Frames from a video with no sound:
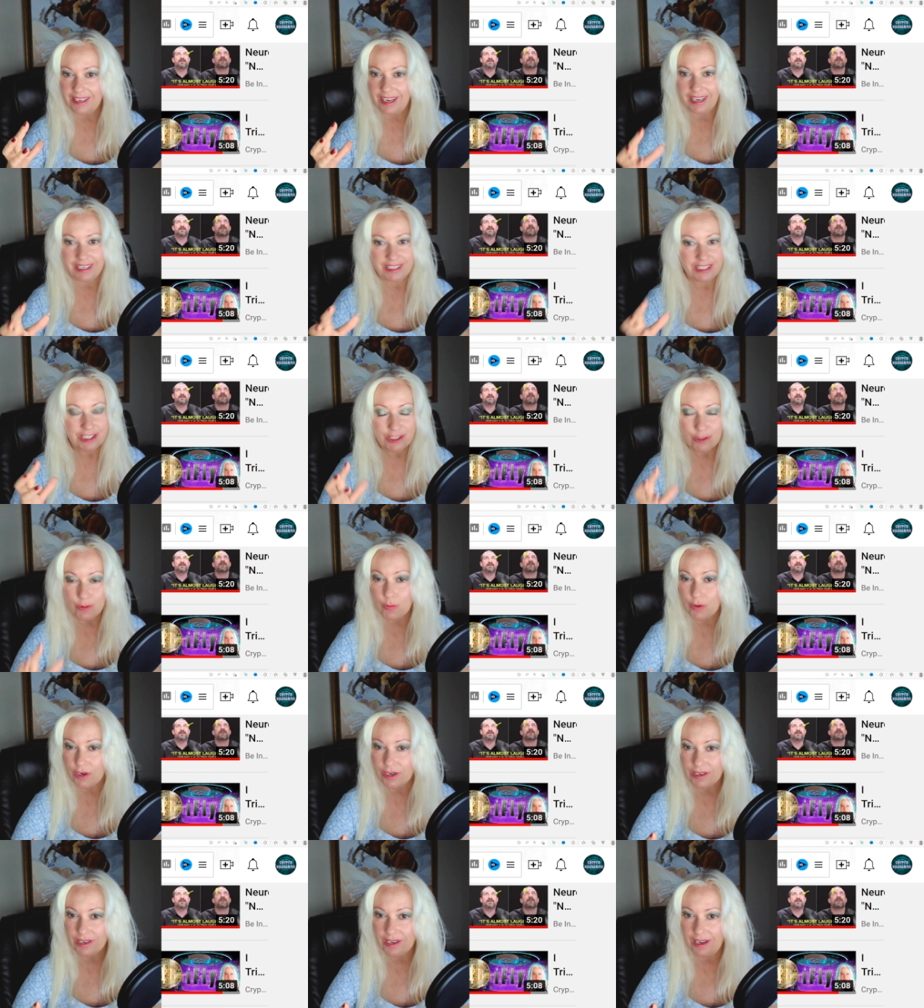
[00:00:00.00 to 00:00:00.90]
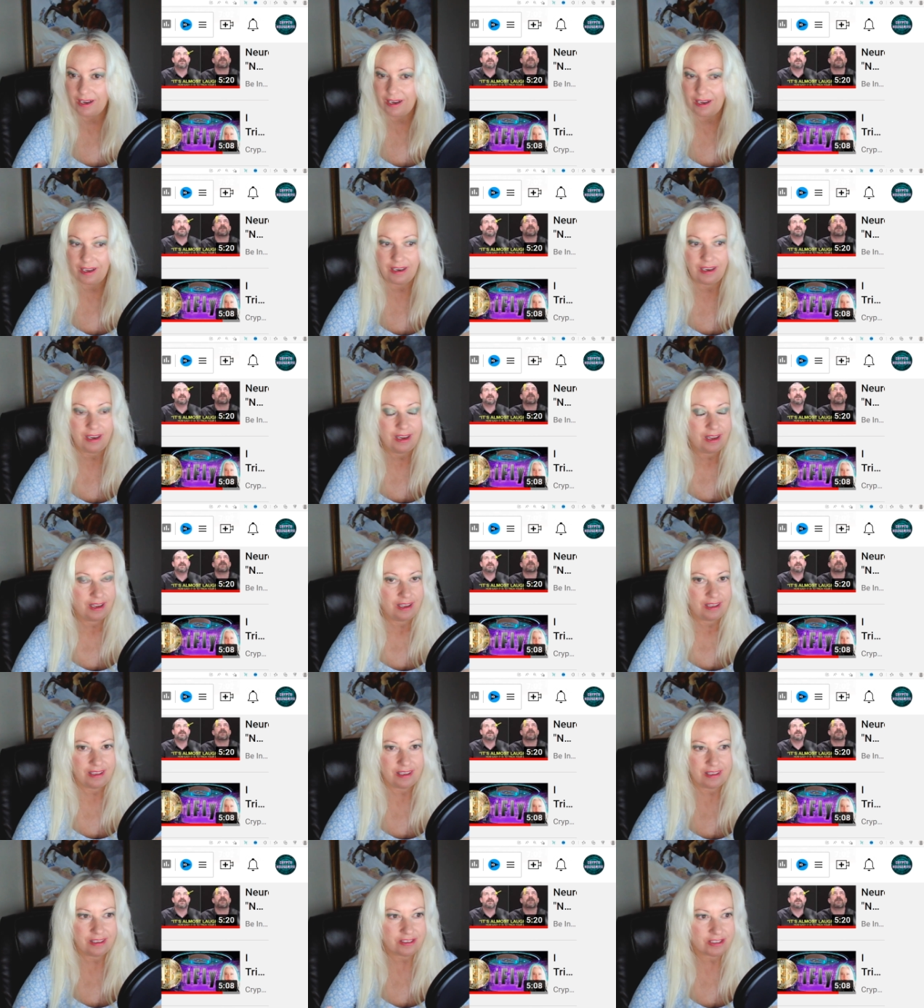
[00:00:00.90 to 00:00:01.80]
I swear to God
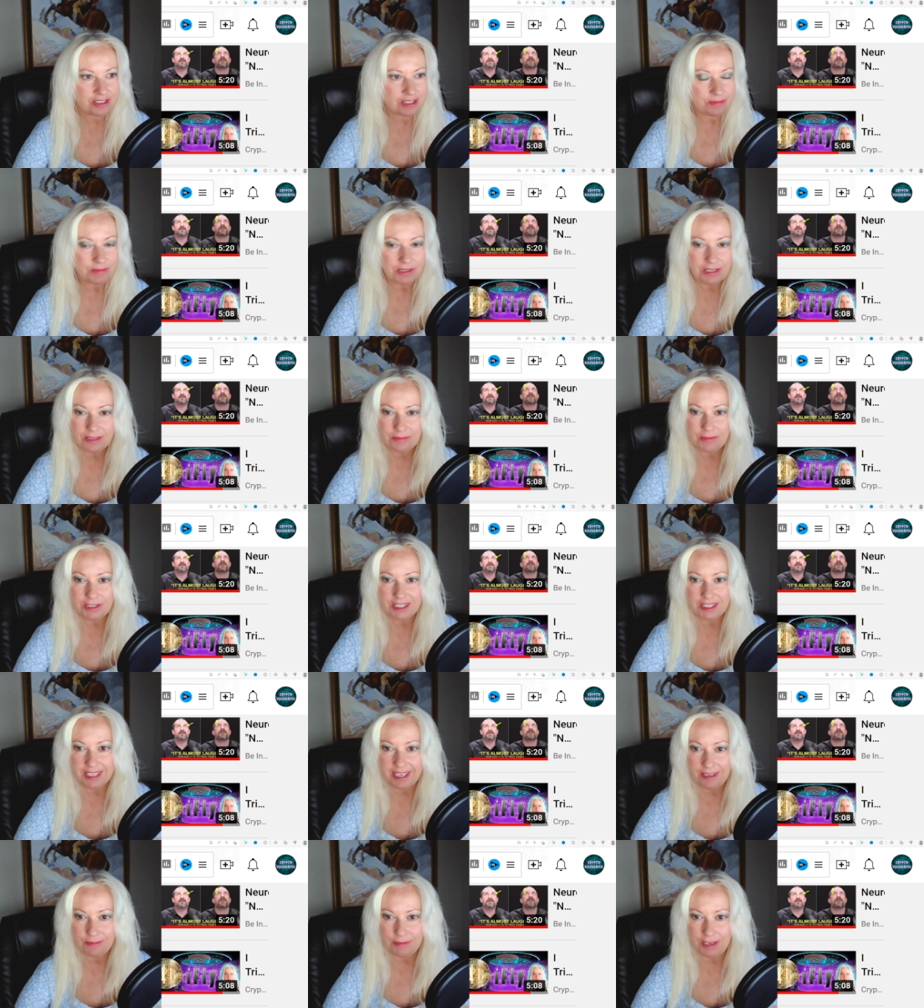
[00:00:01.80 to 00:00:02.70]
that there's something to be said